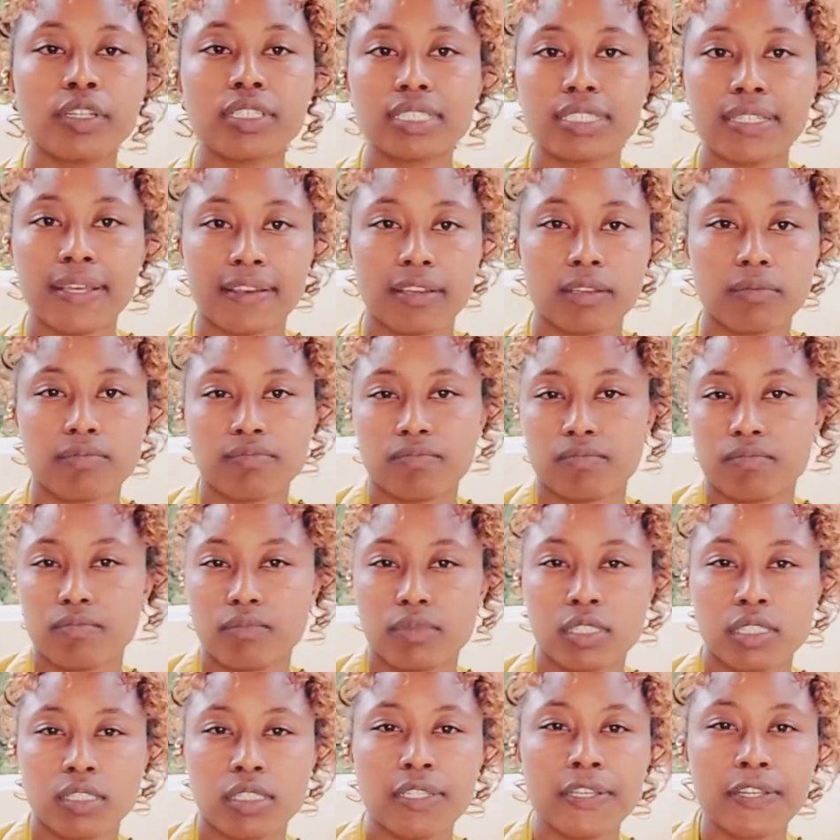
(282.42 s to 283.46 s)
the
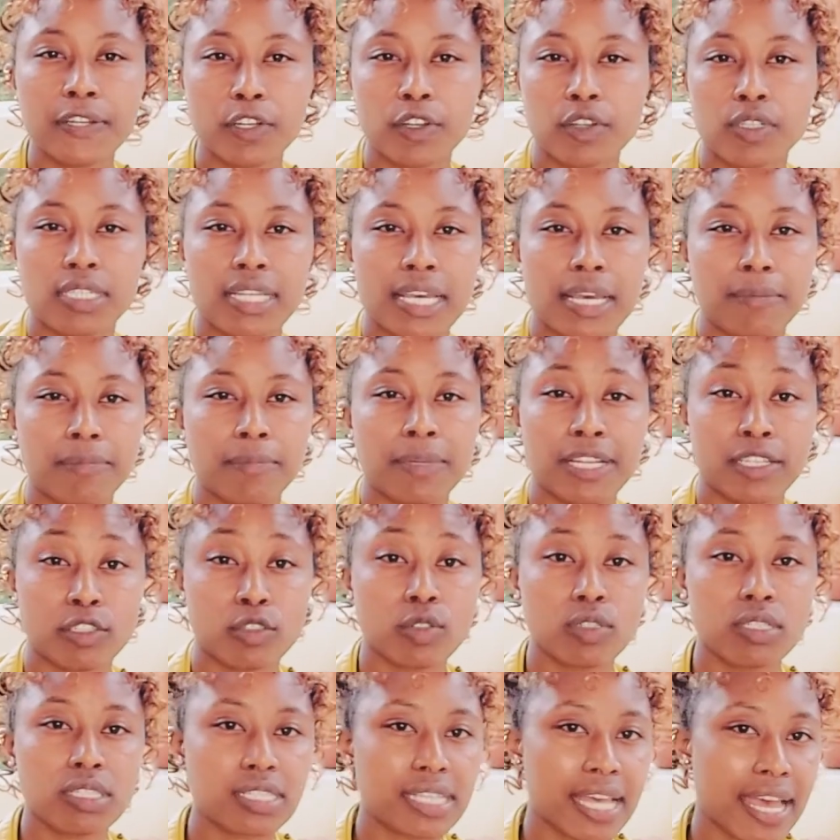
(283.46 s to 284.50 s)
stereotype that
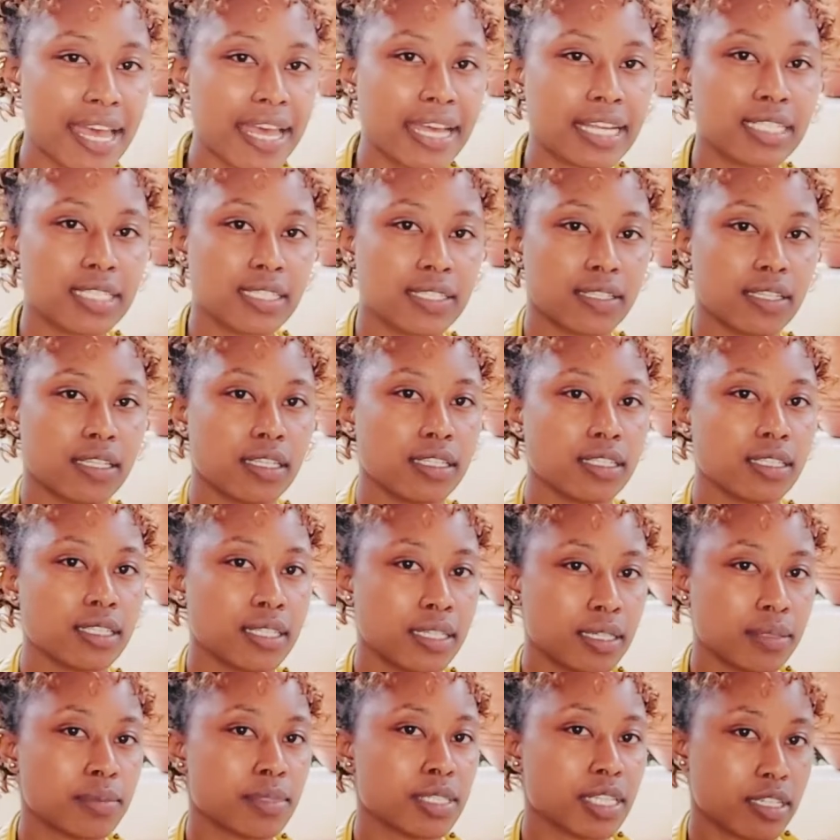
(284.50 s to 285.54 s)
society
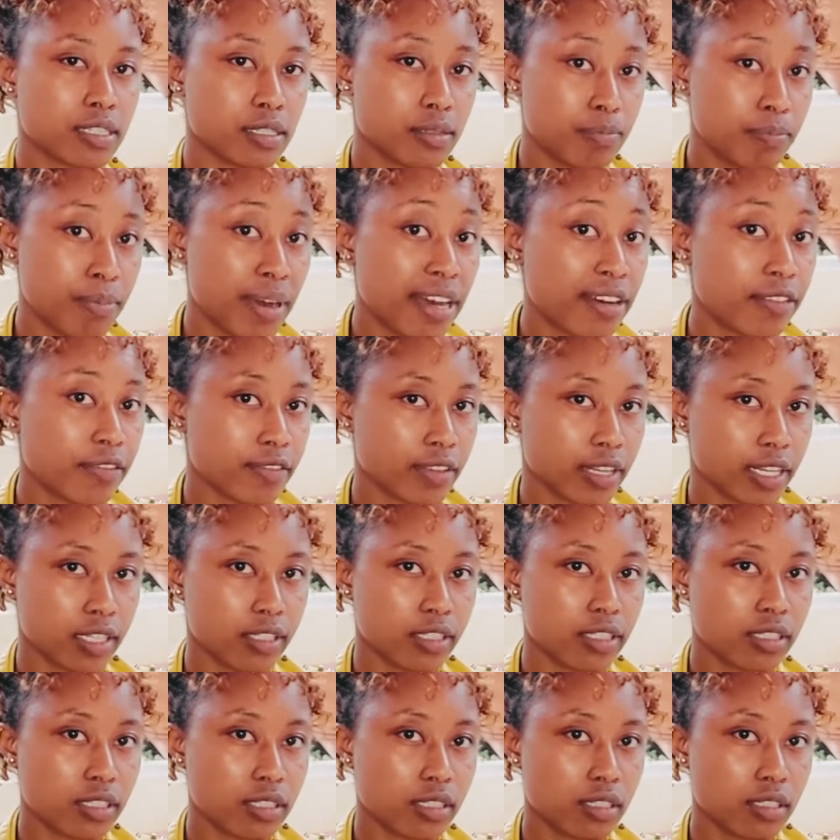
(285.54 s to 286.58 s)
deems as
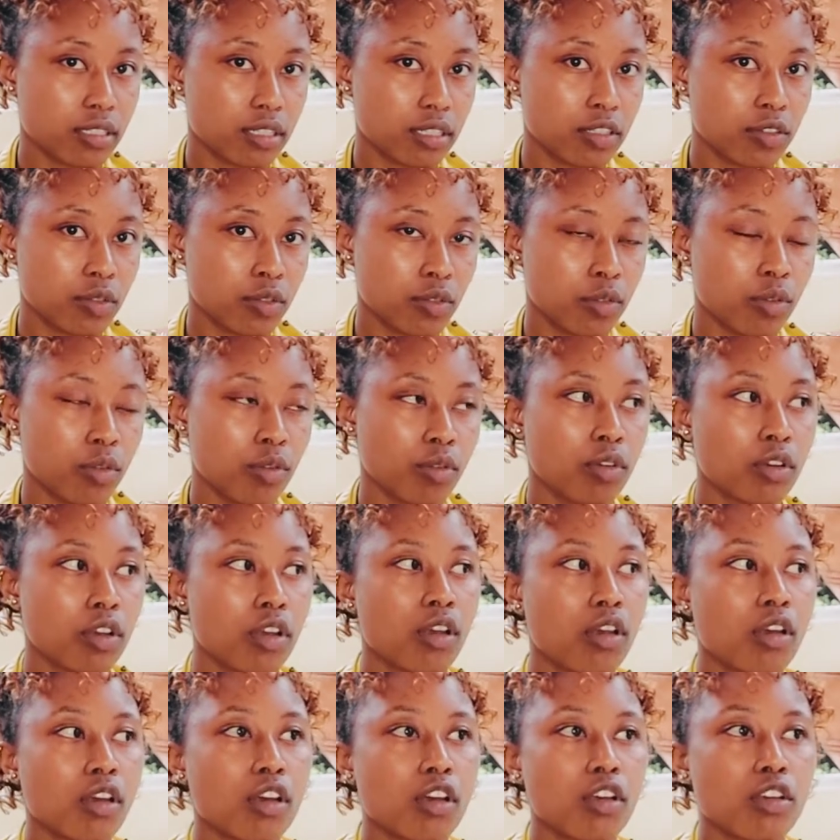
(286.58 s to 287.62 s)
perfect,
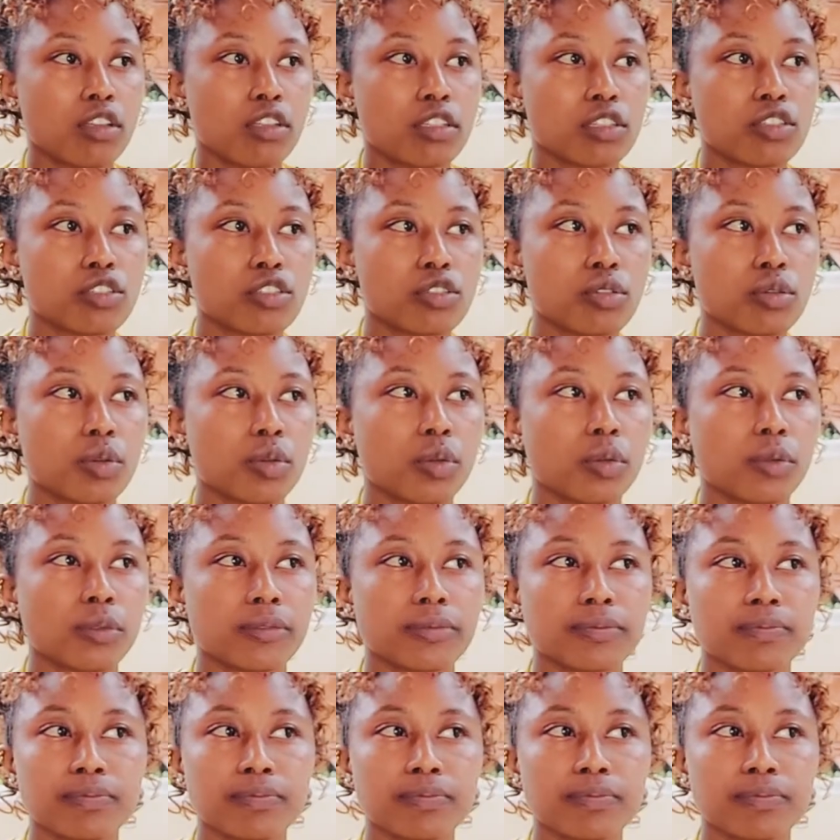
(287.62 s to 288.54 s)
So